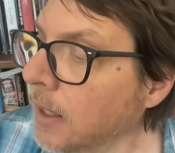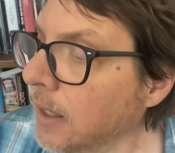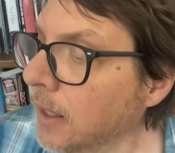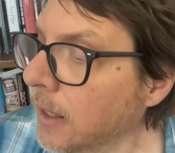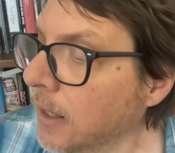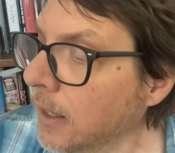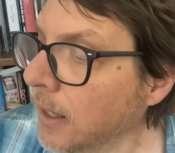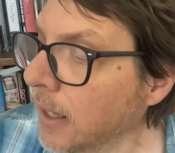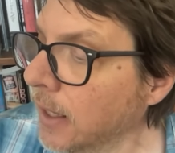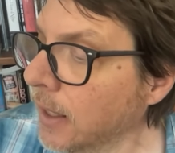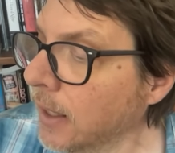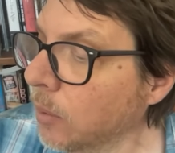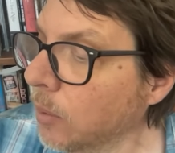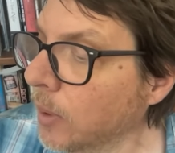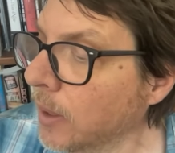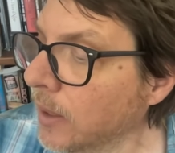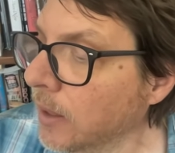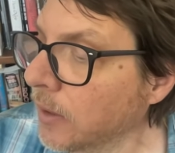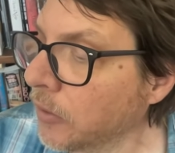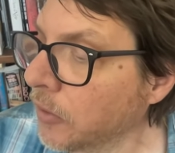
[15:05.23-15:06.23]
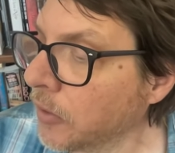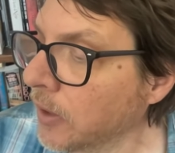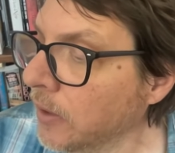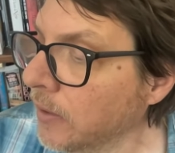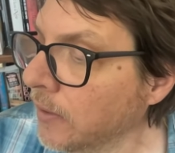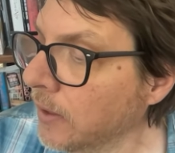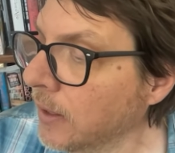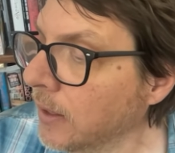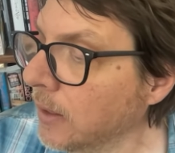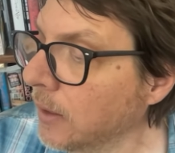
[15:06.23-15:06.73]
Anyway, let's
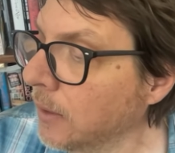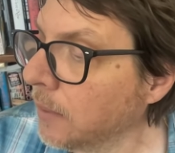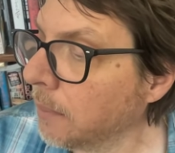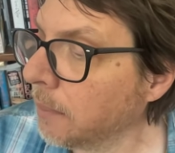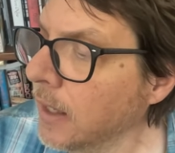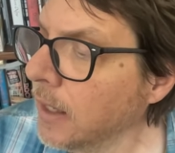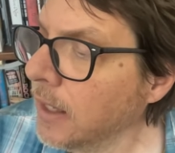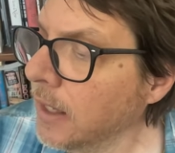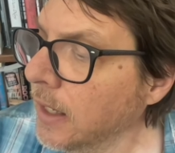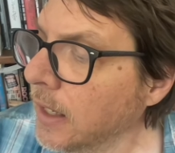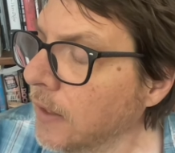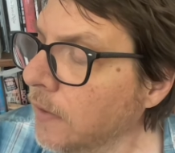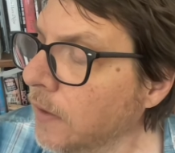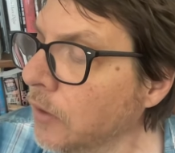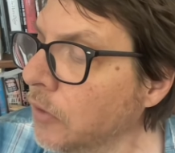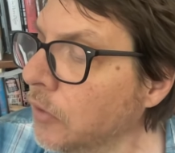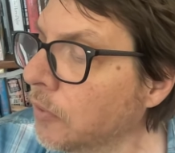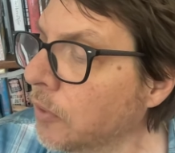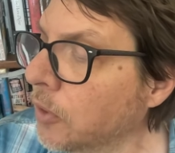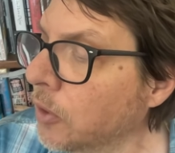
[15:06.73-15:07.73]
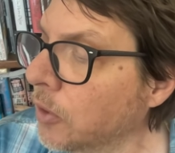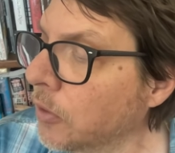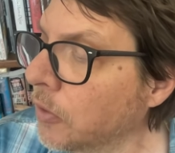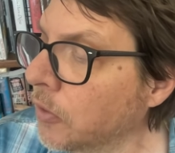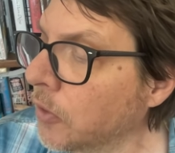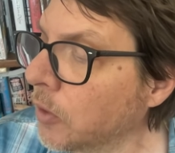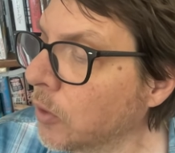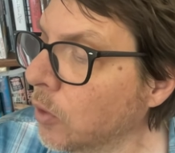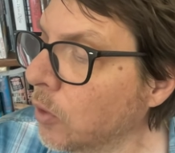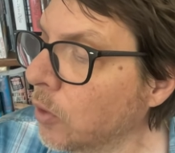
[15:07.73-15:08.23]
continue. In this
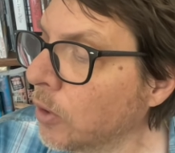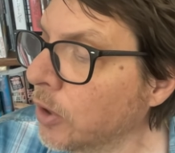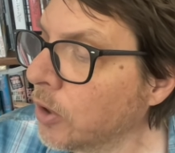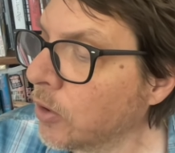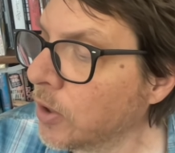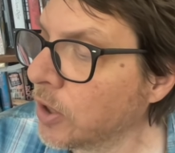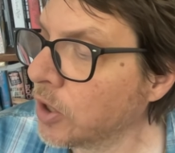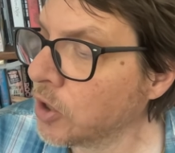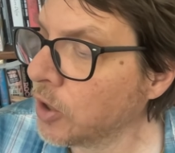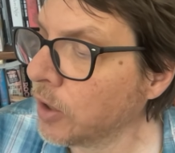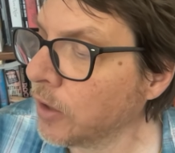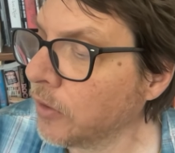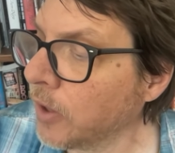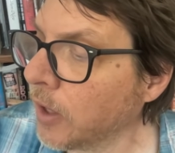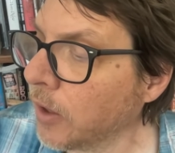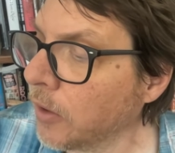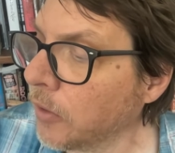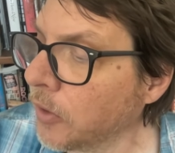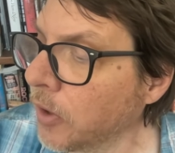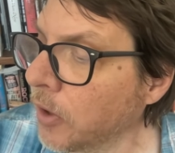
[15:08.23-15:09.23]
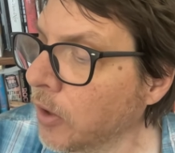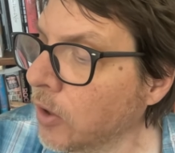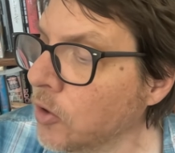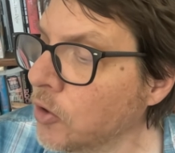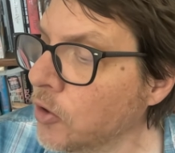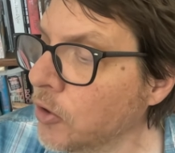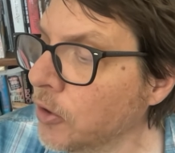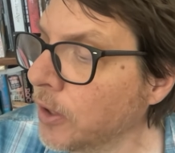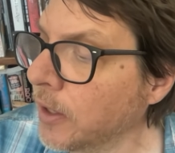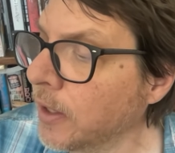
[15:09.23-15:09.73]
verse, Lord Krishna tells
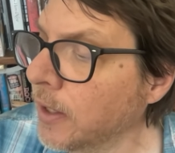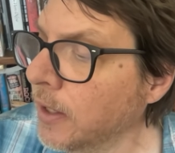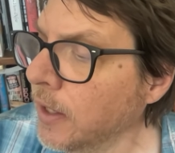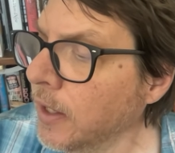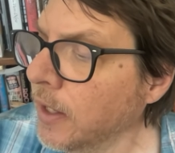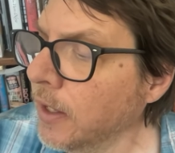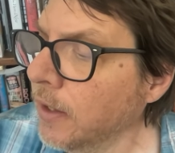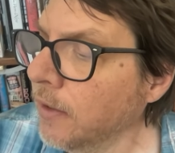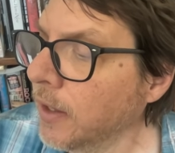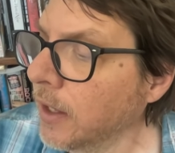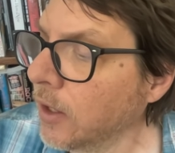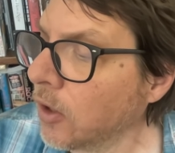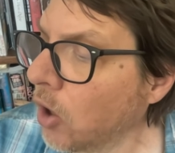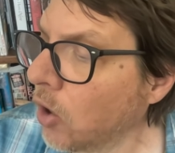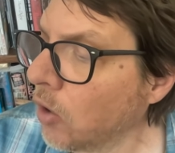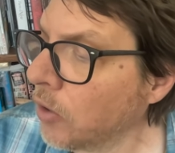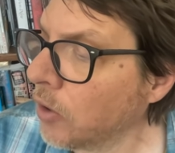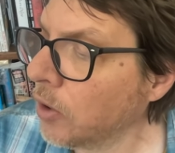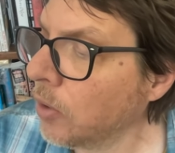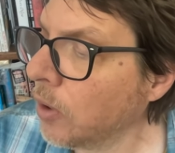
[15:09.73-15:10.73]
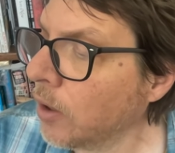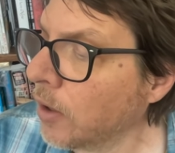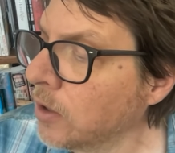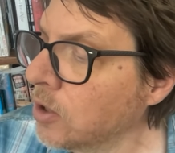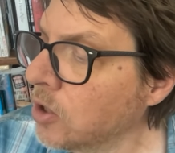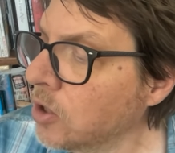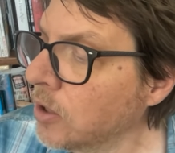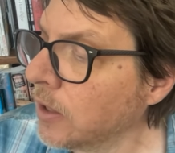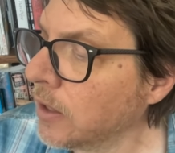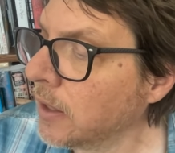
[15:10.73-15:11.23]
Arjuna that although
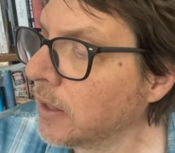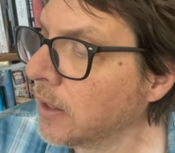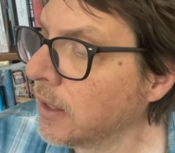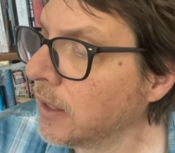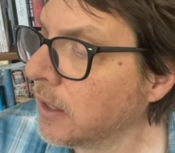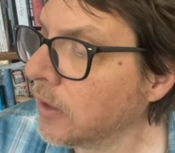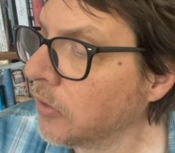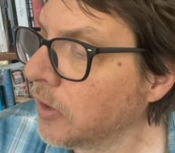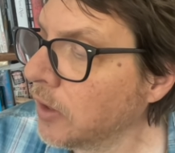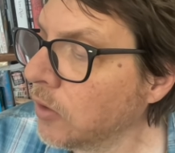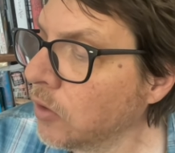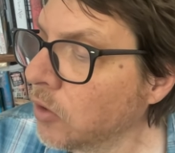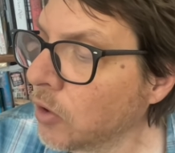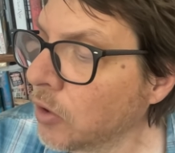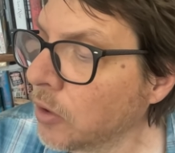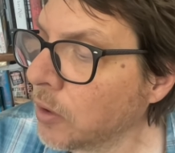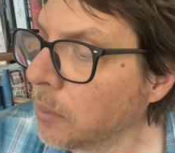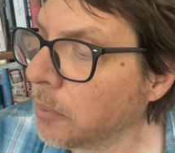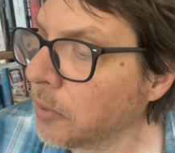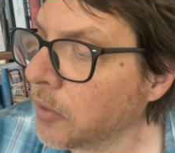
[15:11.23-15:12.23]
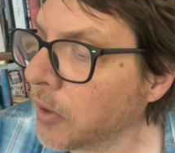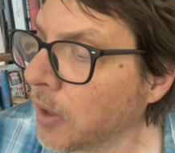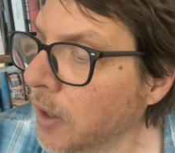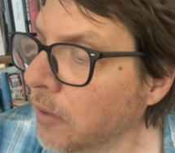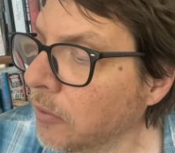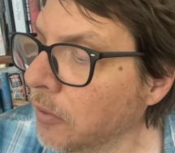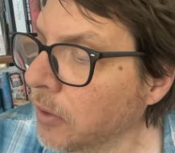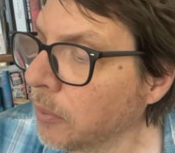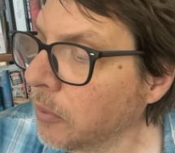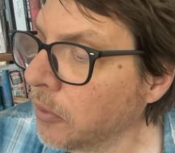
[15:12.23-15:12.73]
Arjuna thinks in terms
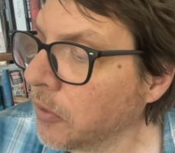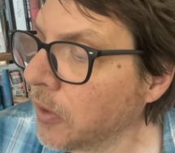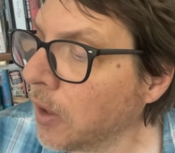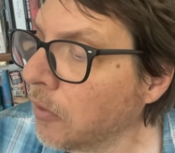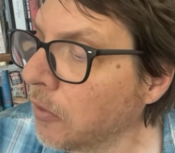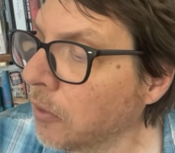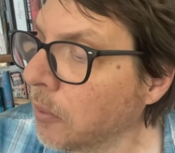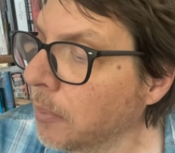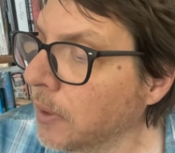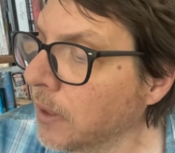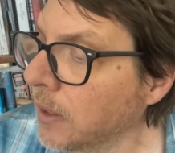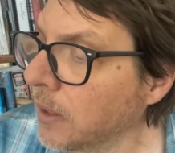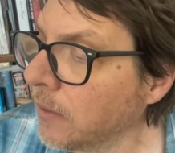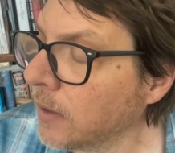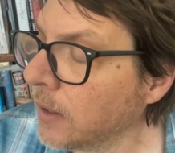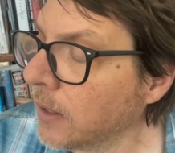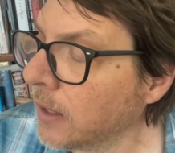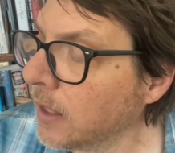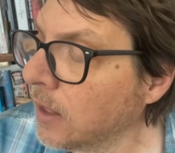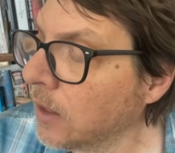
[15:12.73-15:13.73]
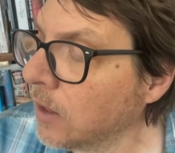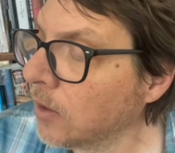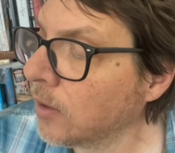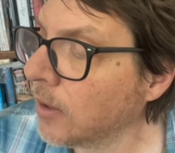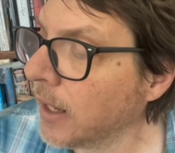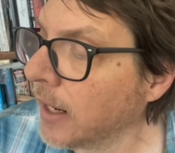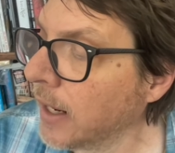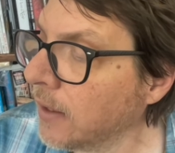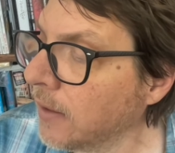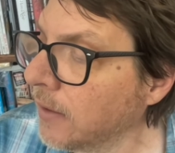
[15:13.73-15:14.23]
of himself being the killer
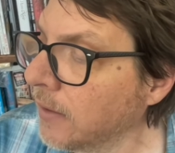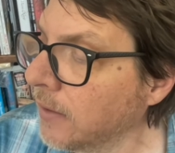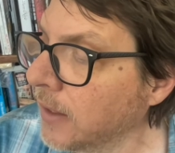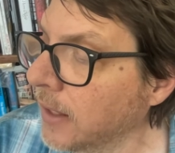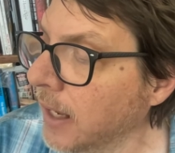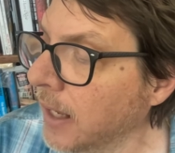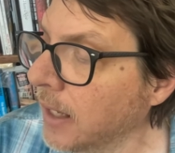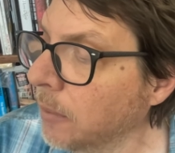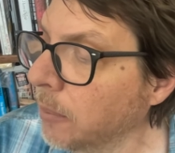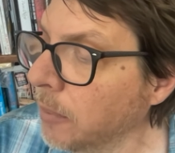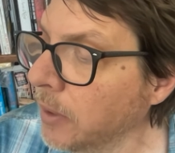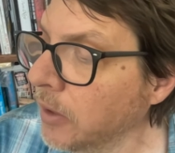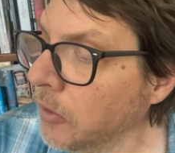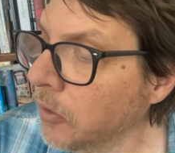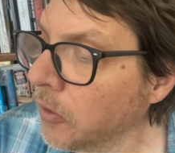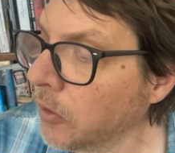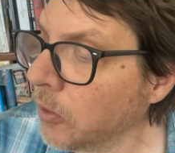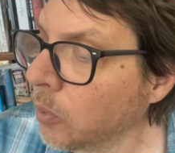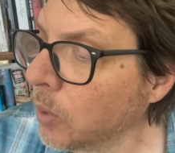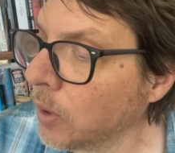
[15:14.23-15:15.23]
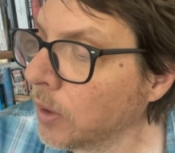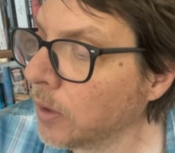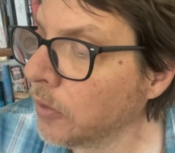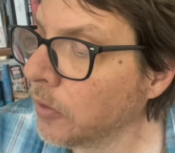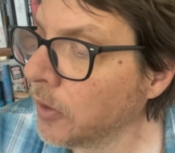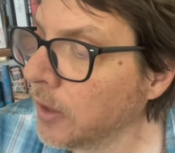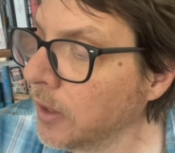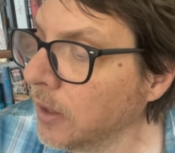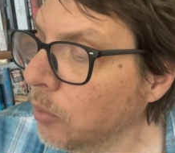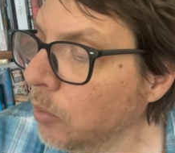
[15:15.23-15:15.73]
and the enemies the
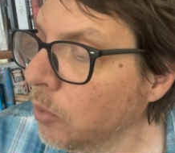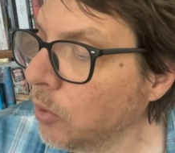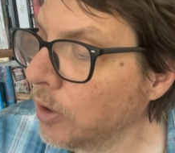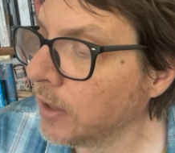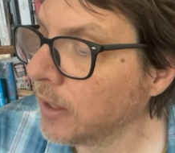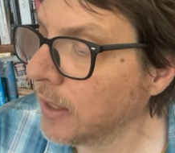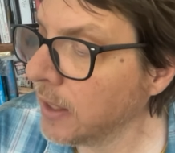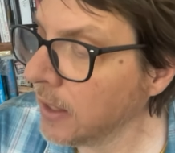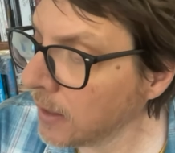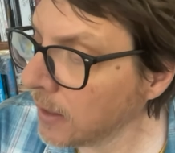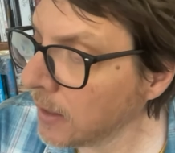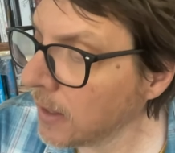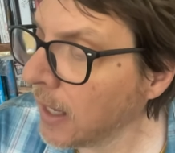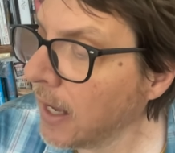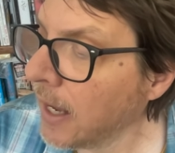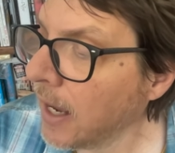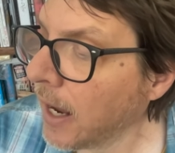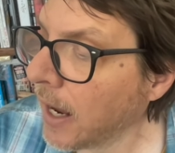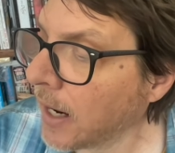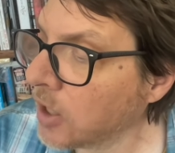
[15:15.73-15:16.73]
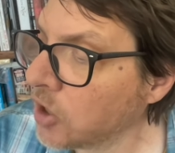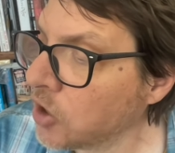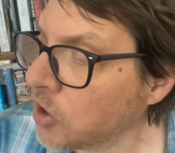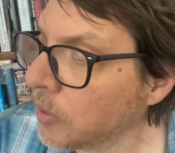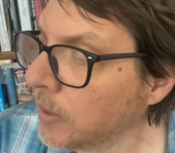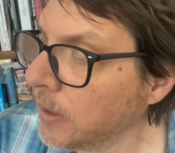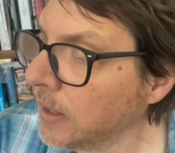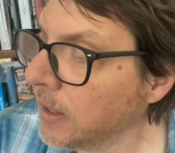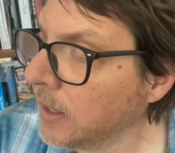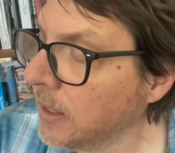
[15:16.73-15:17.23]
ones he would kill,
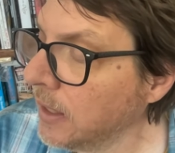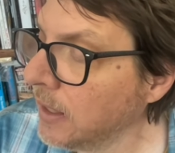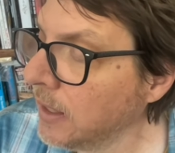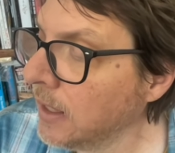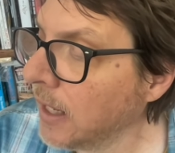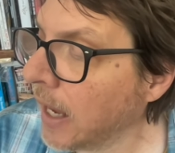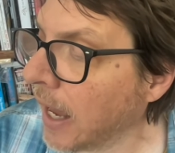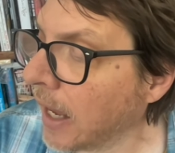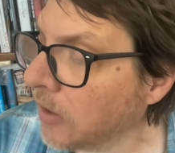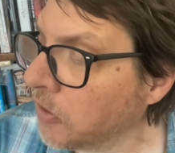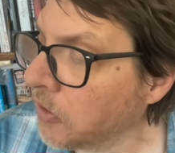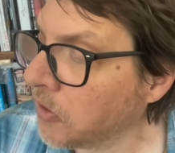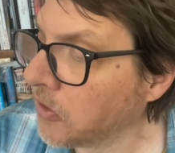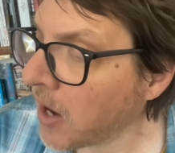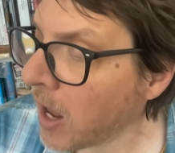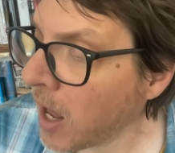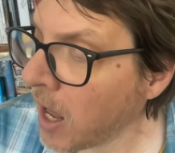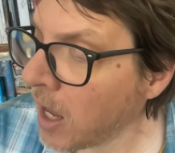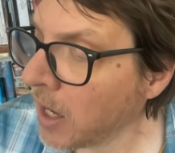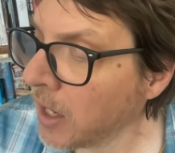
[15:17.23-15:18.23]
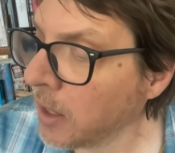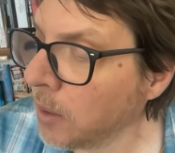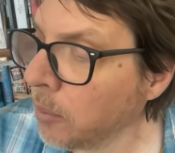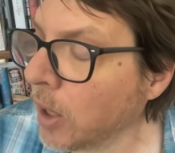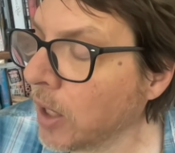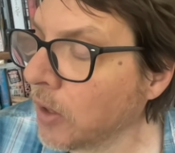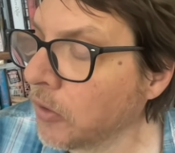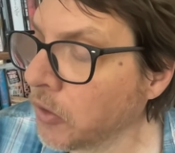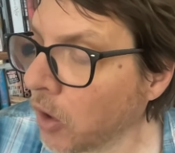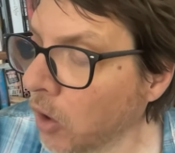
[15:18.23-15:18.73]
actually he, as time,
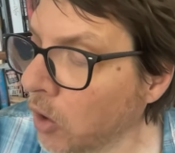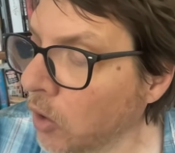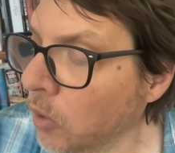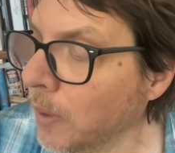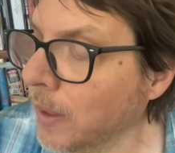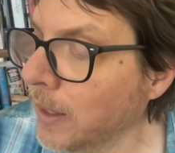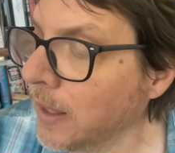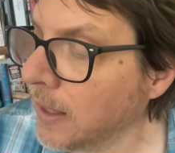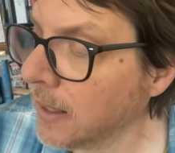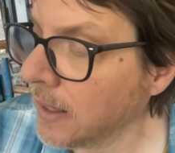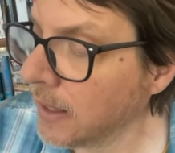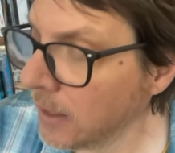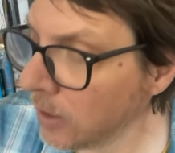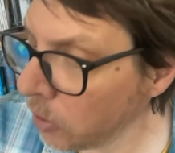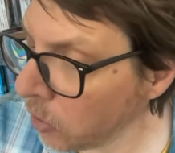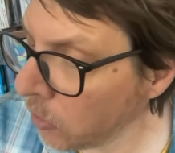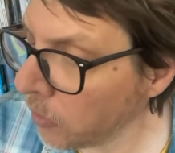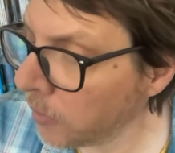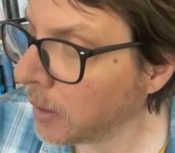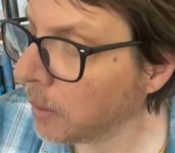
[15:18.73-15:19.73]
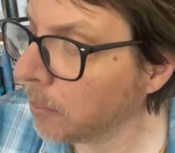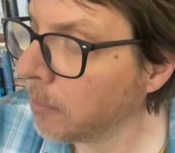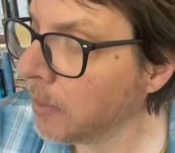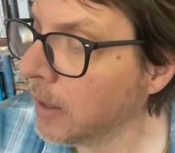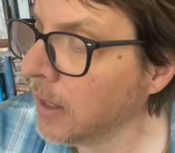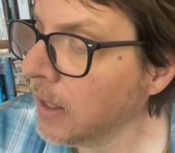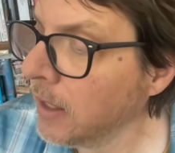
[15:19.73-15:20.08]
has already killed them.